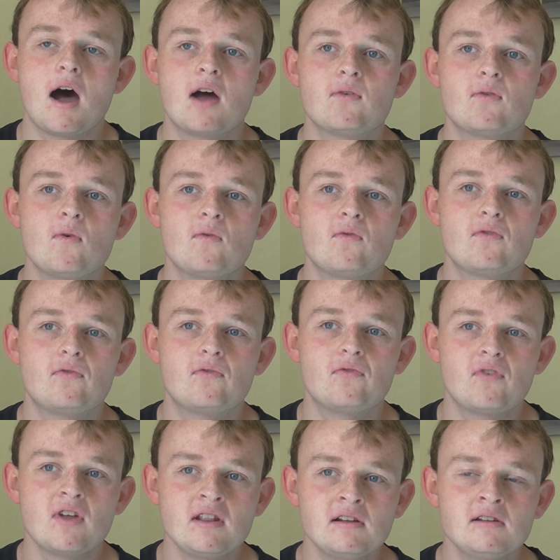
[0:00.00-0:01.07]
I thought
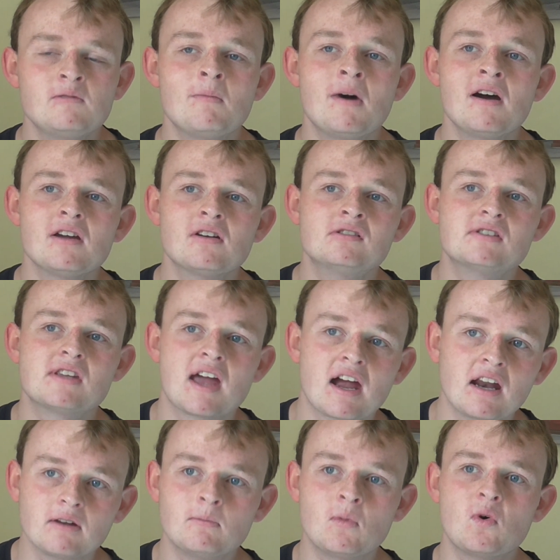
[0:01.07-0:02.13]
Finland might, because they
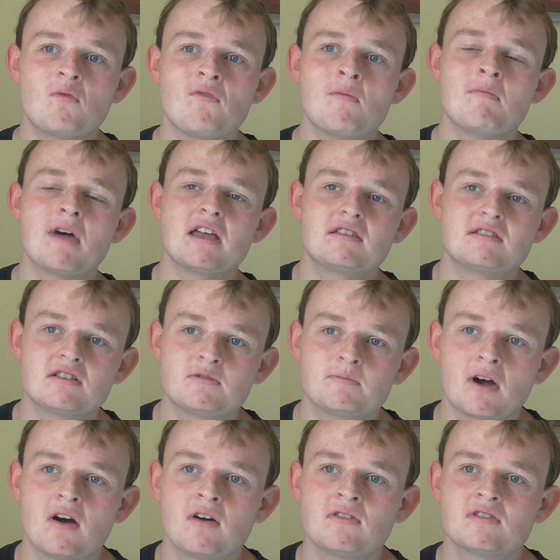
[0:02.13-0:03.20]
had more of a message
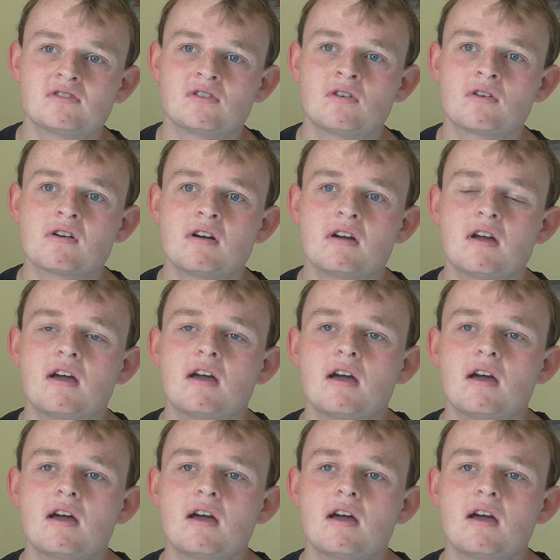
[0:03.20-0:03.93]
behind the song.